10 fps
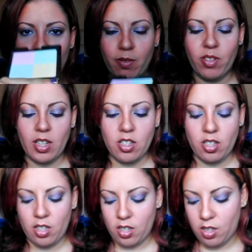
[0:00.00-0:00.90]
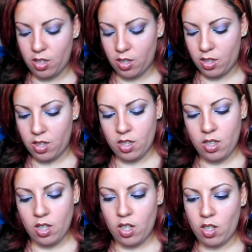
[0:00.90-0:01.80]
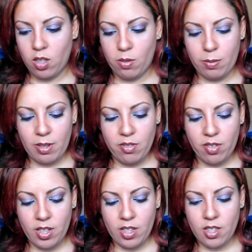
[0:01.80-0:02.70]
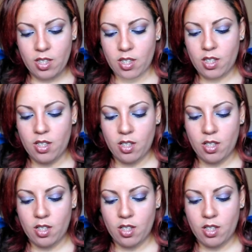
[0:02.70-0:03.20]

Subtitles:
Perfection all over my face.